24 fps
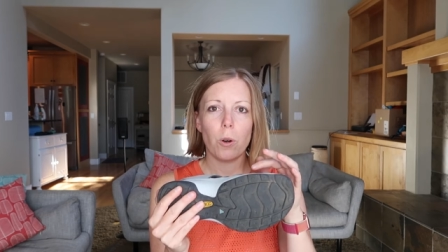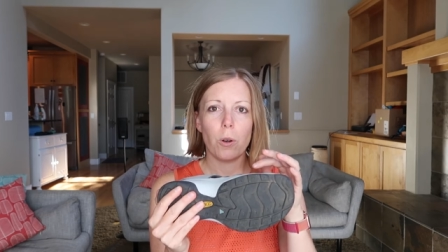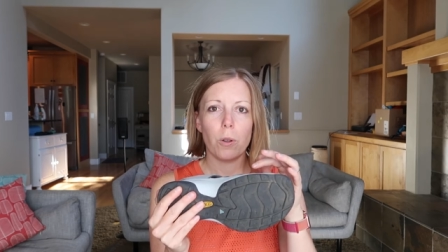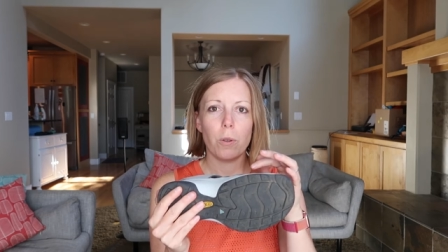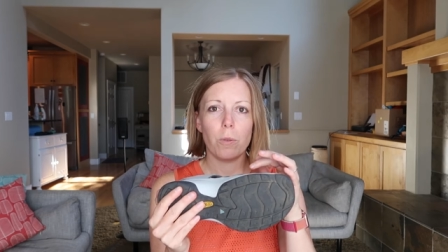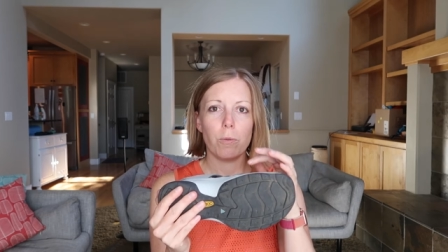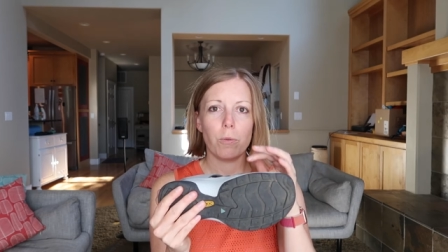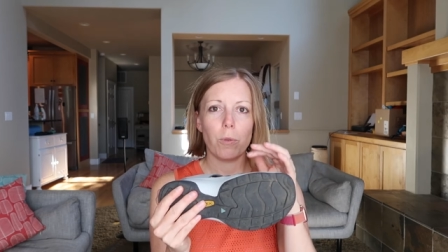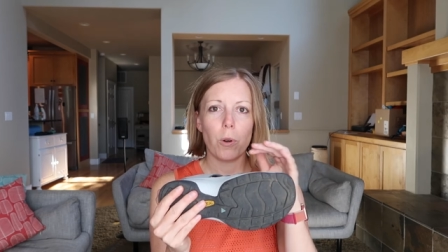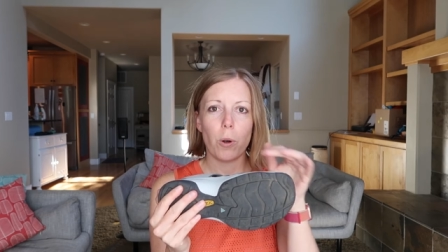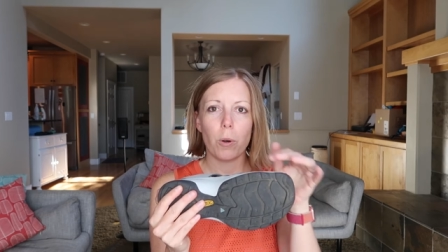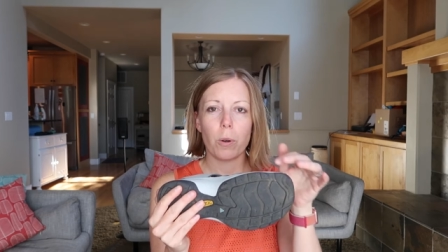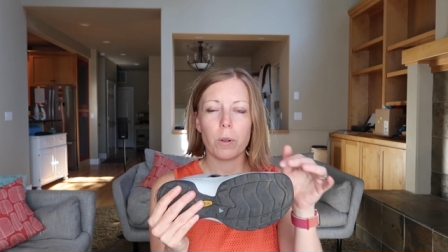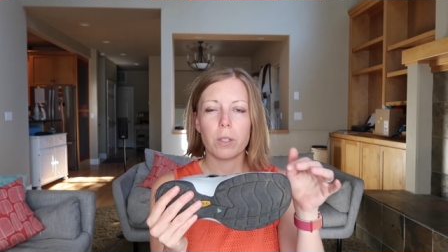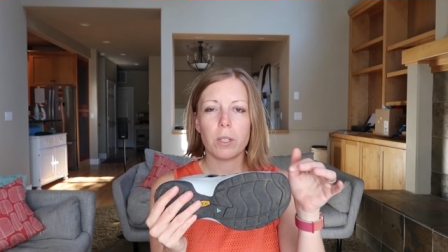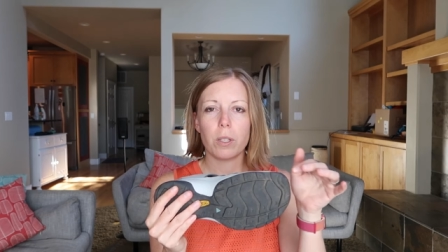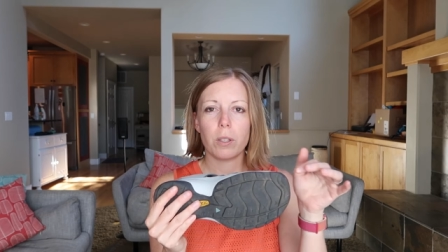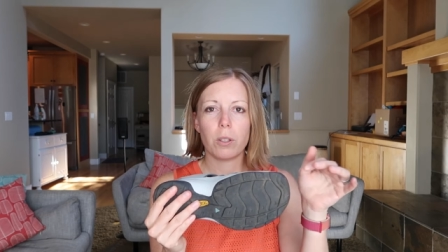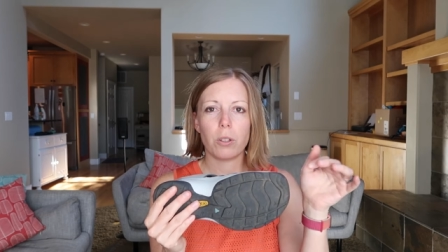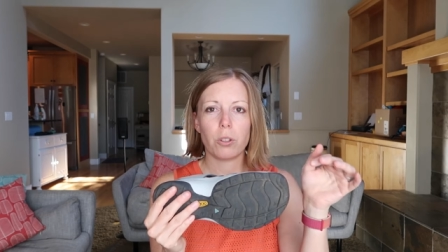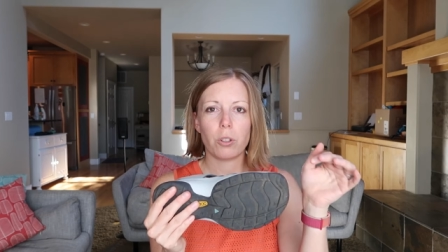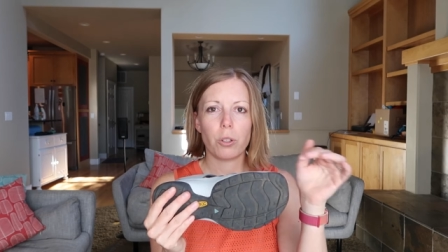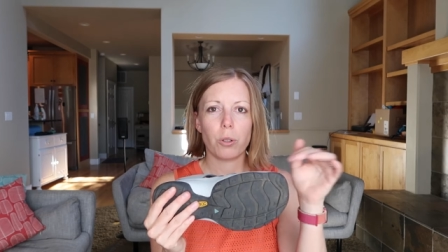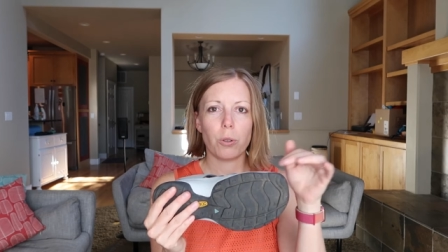on rocks
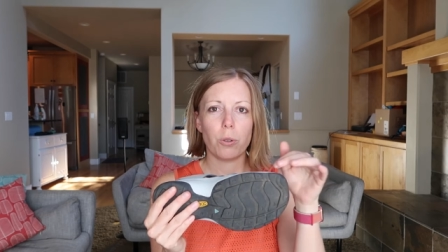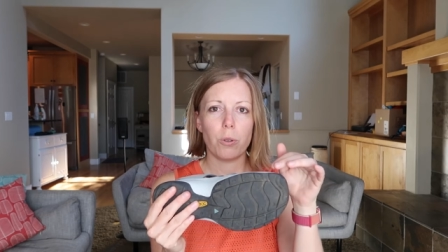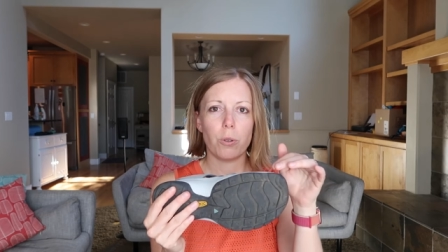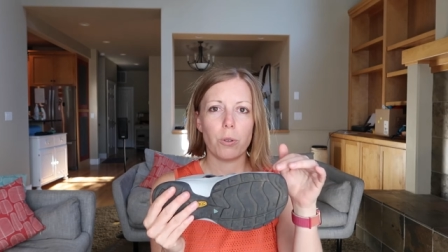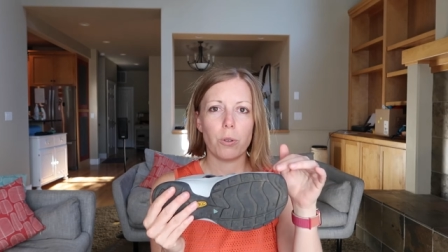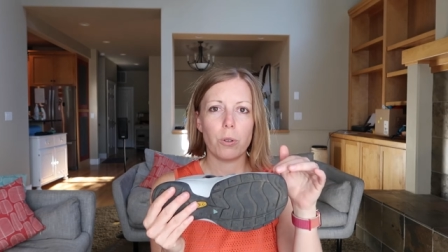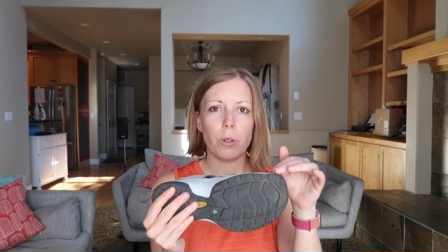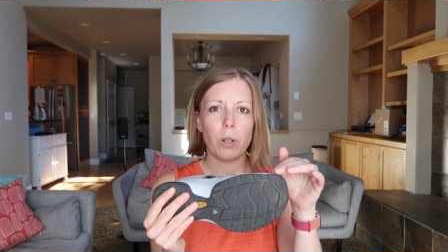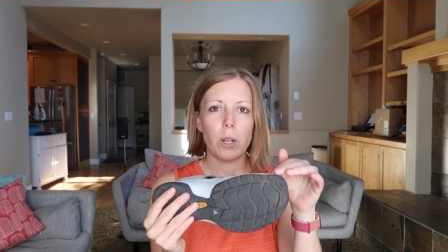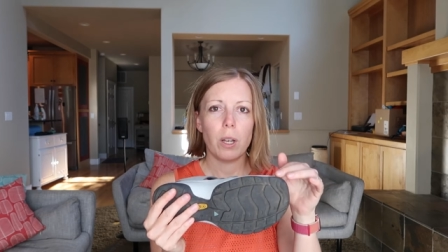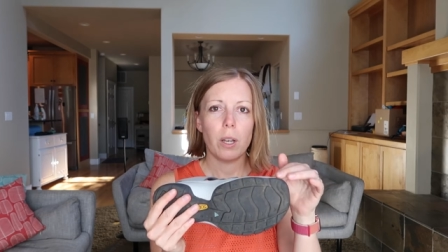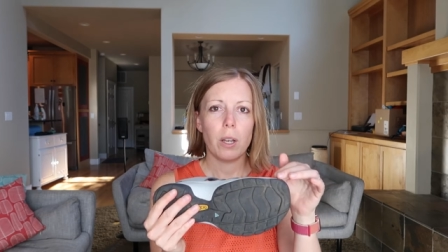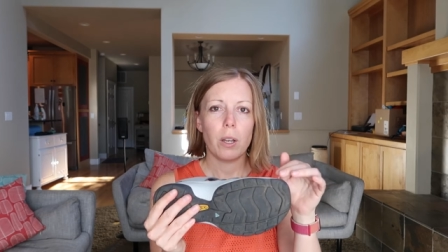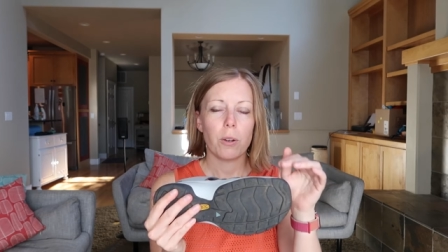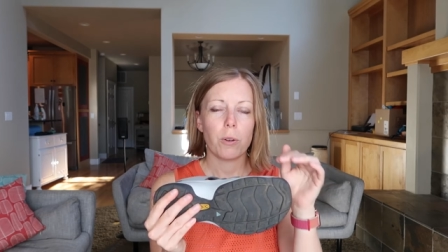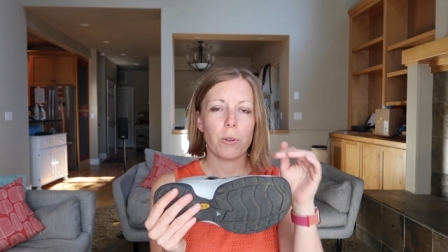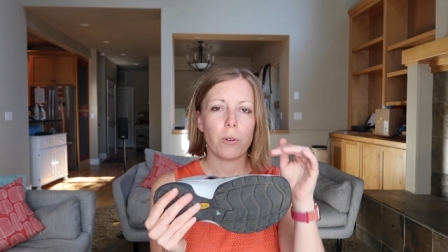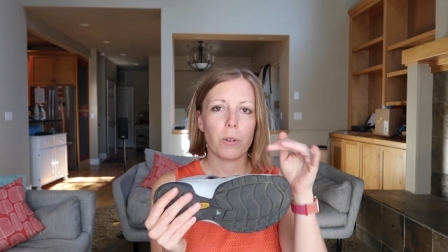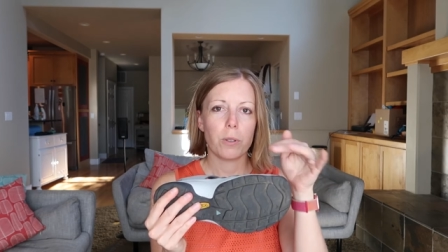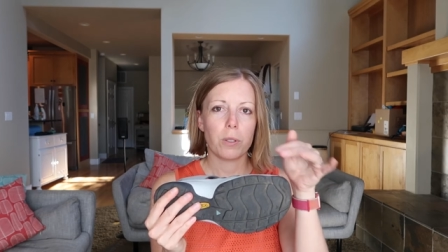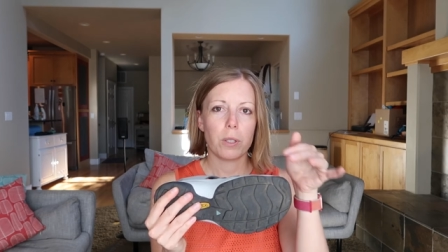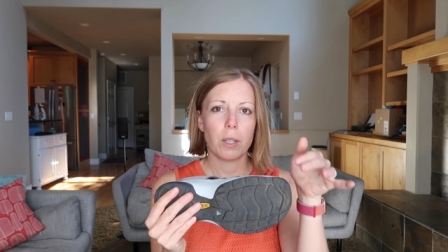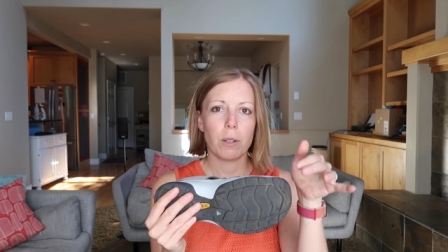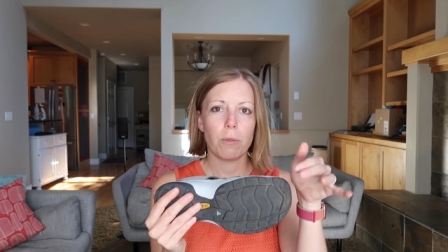at the shore,
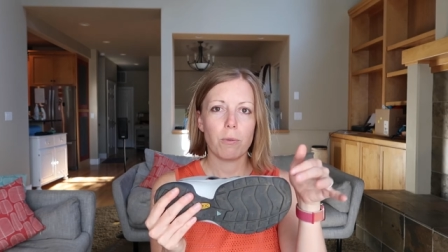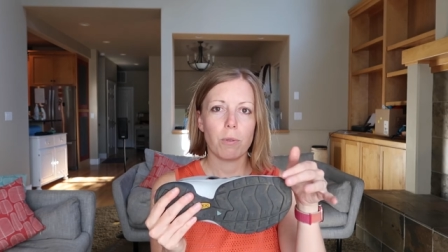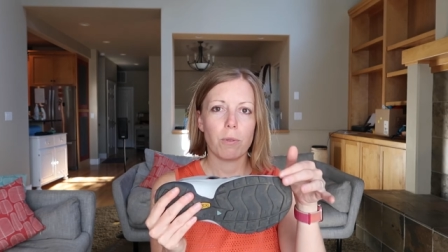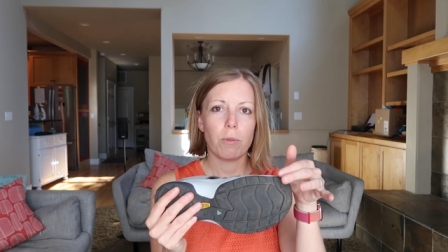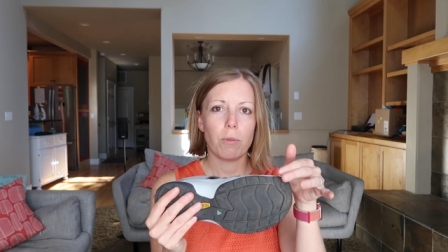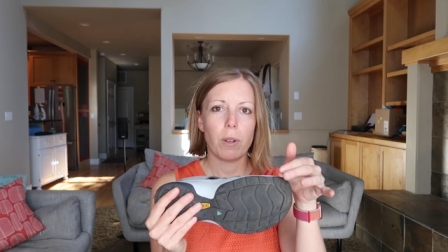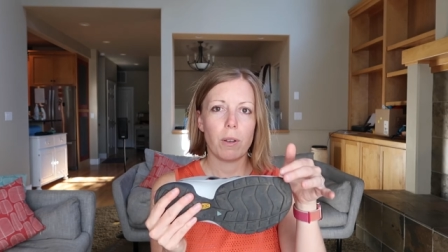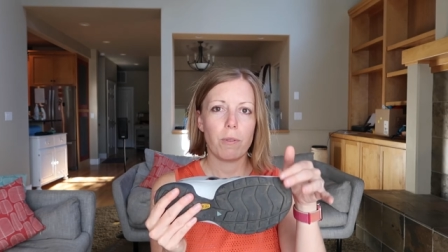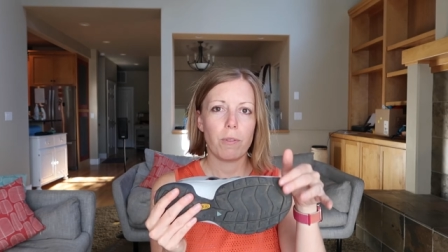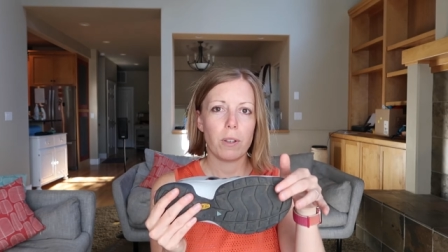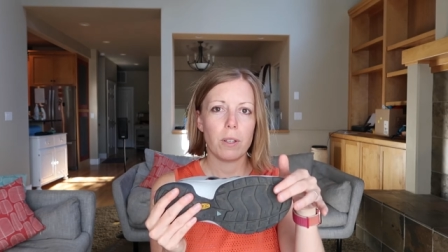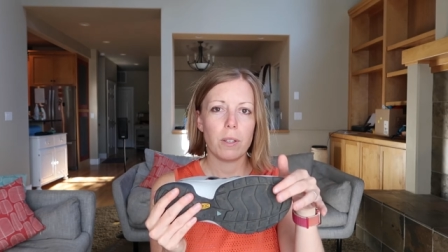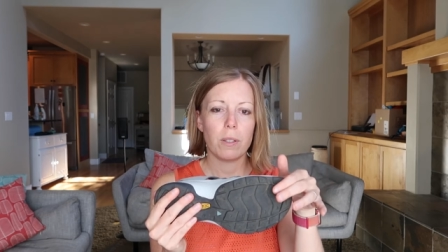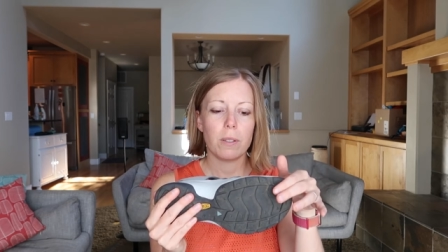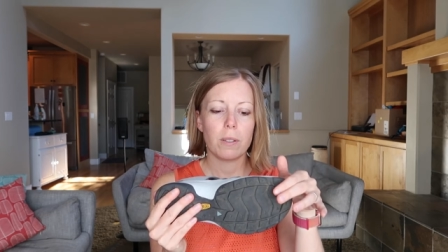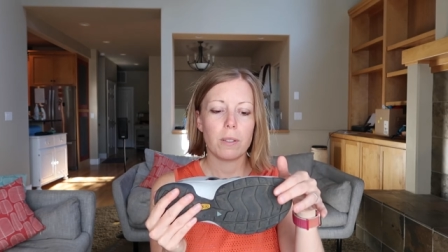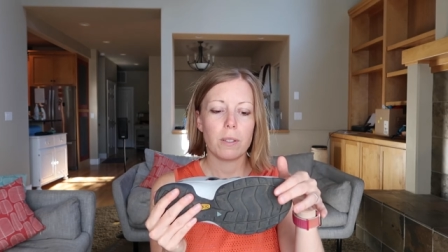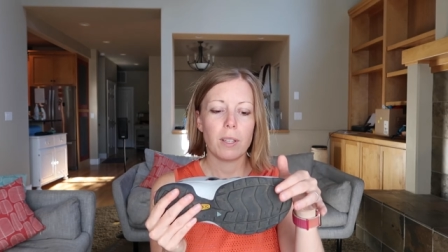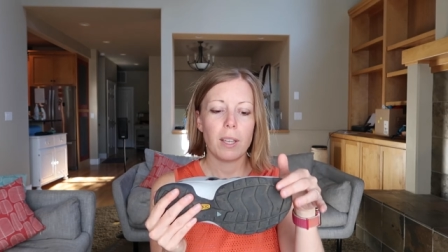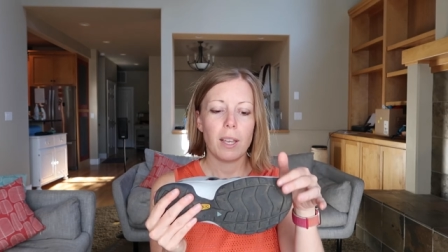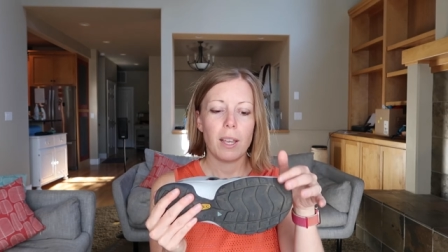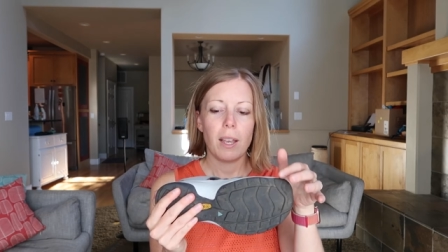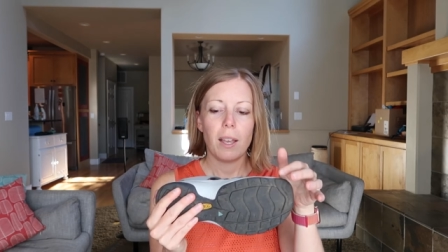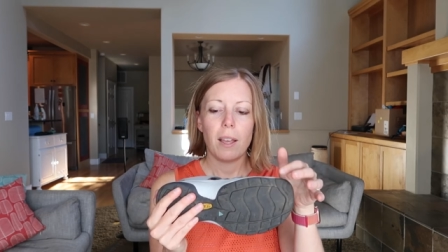crossing
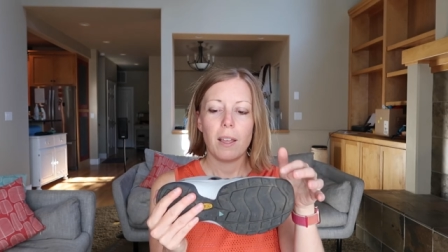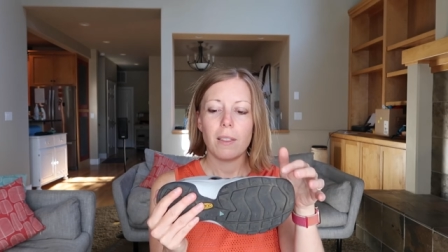rivers,